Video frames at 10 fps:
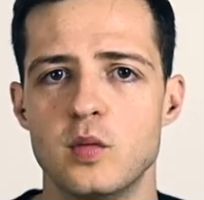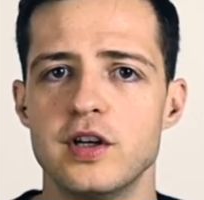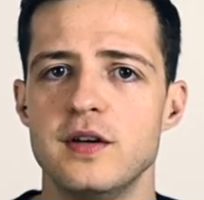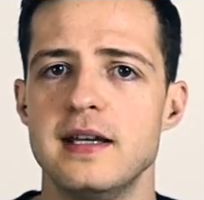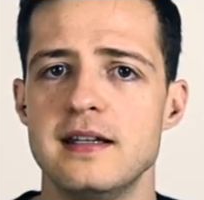So
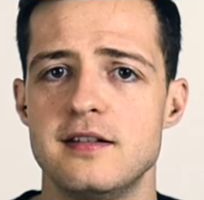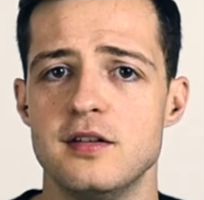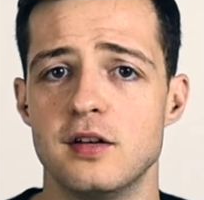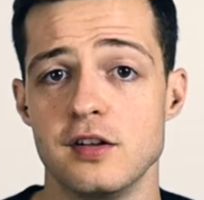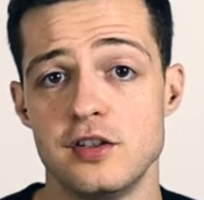what you need
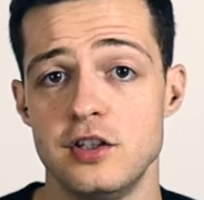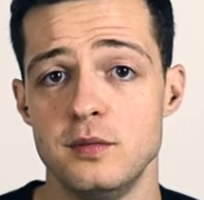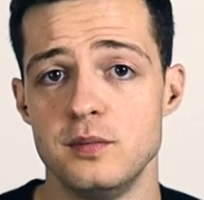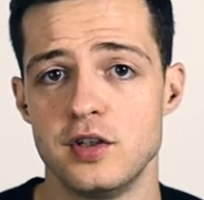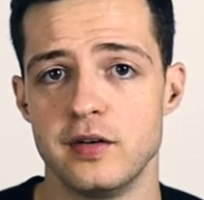to
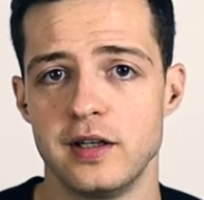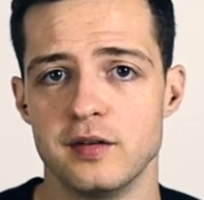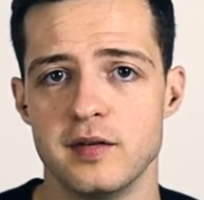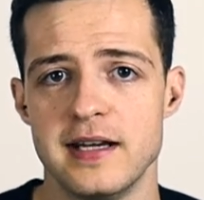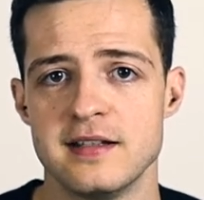consume during
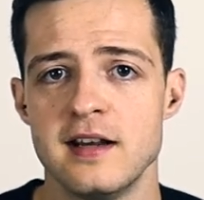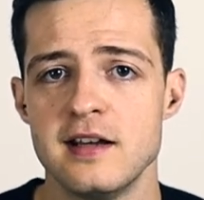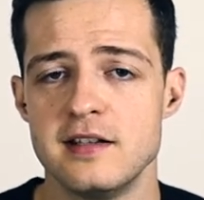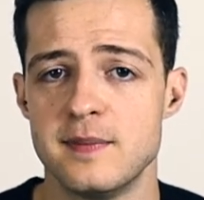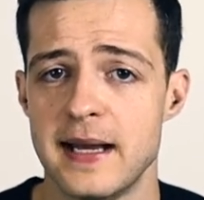your race
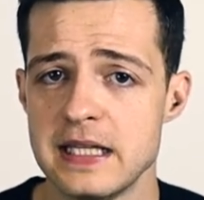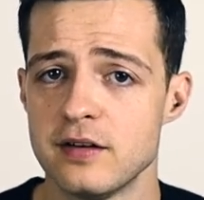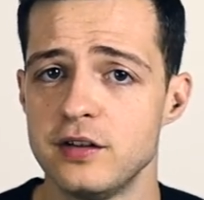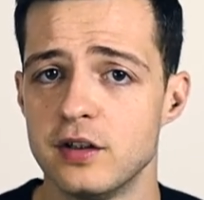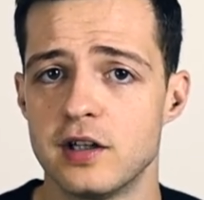depends
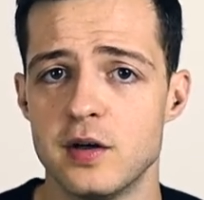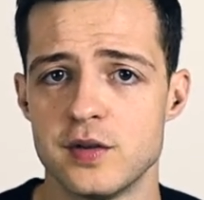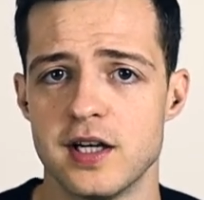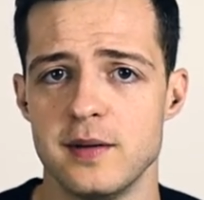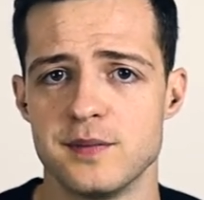on your
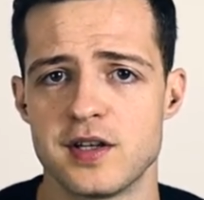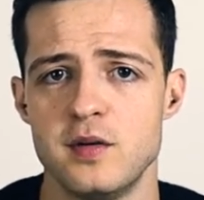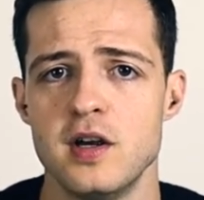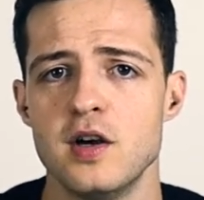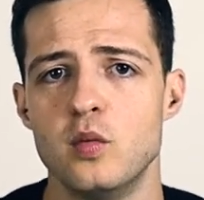goal time.
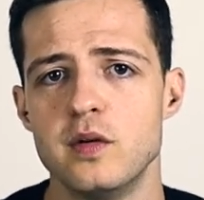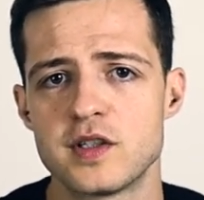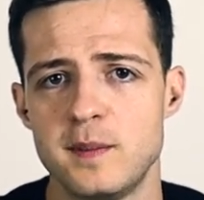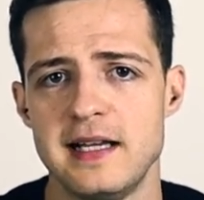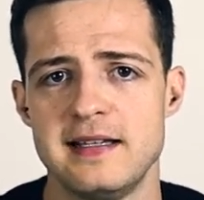So we'll
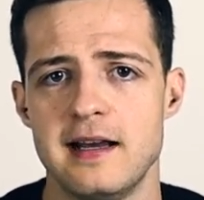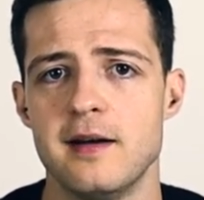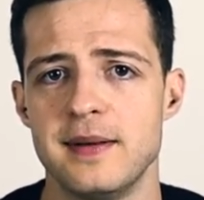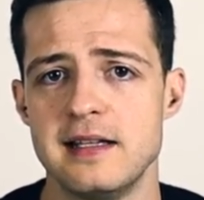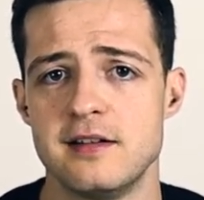split it
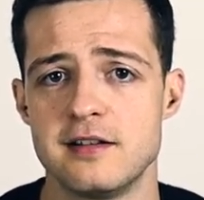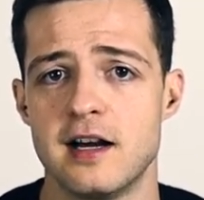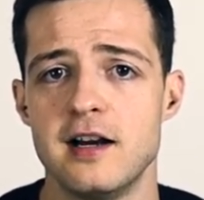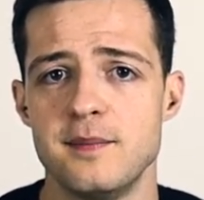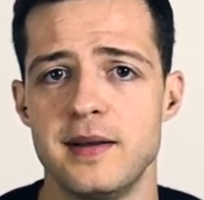up into
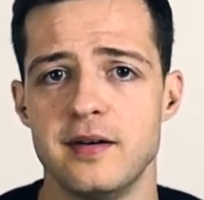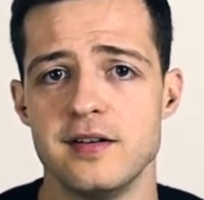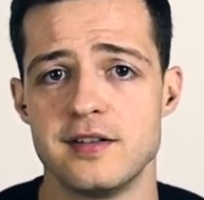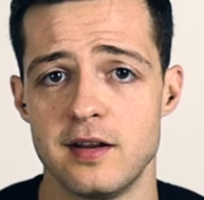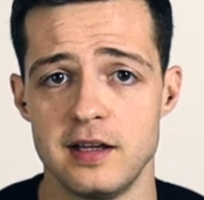time
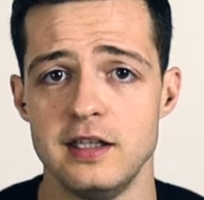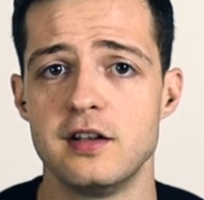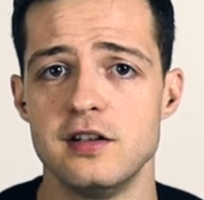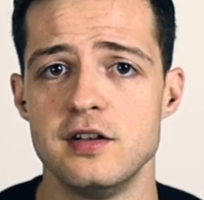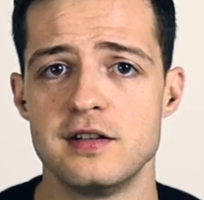periods so that you
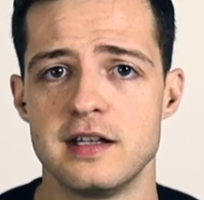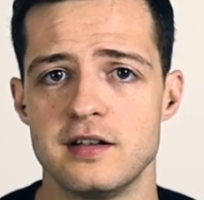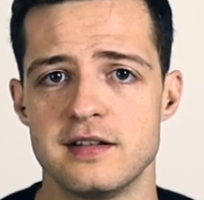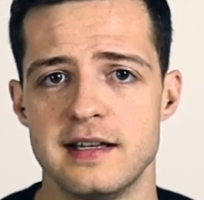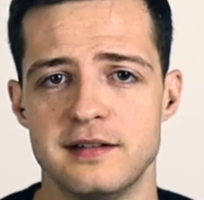can use
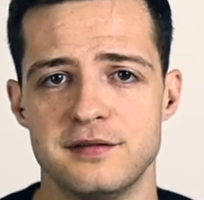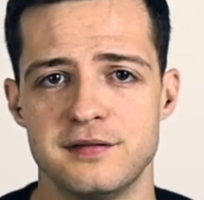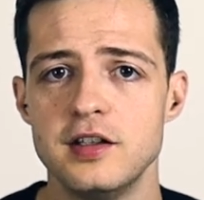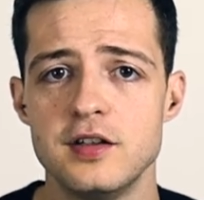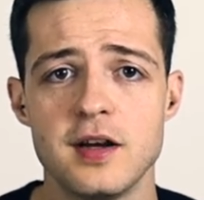this
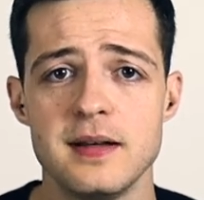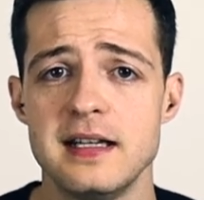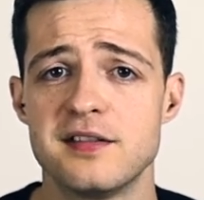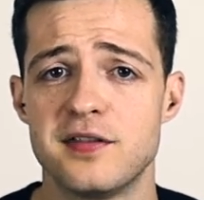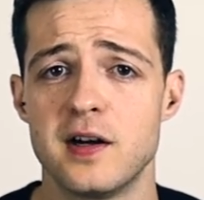yourself. You don't
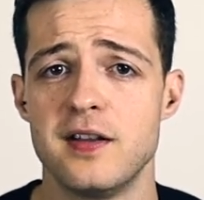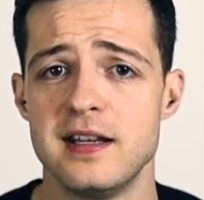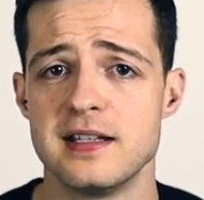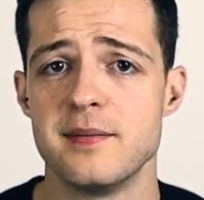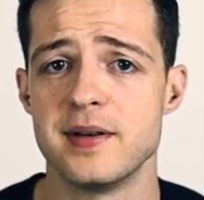need to follow
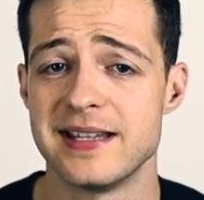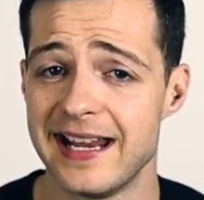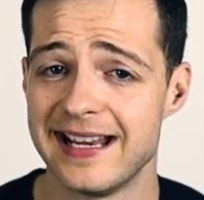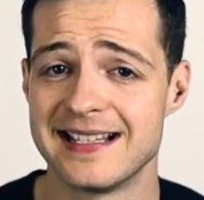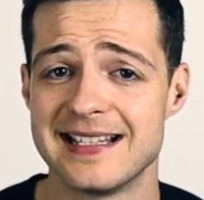these numbers
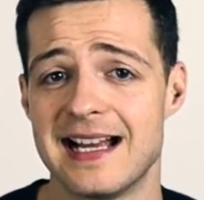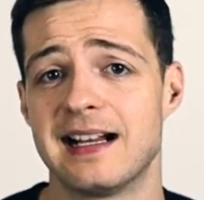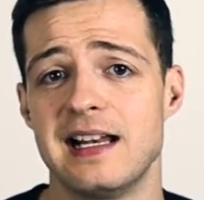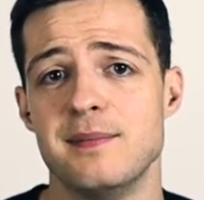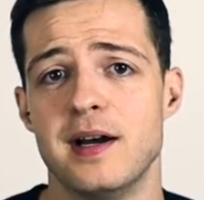
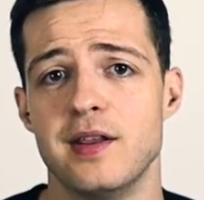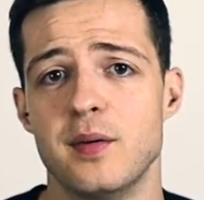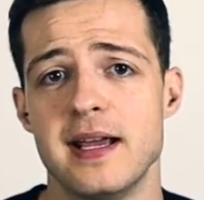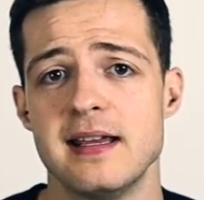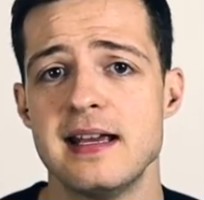exactly, by the
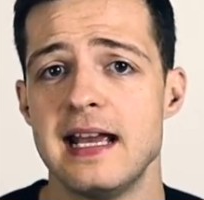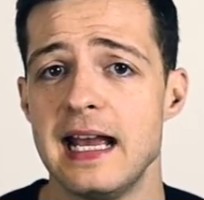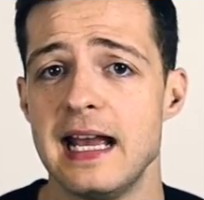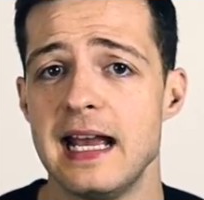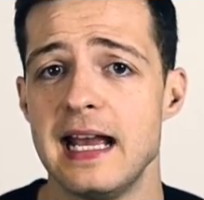way.
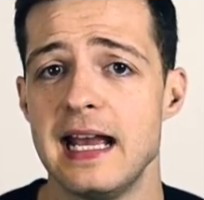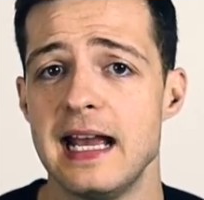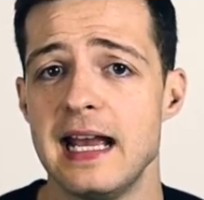Just a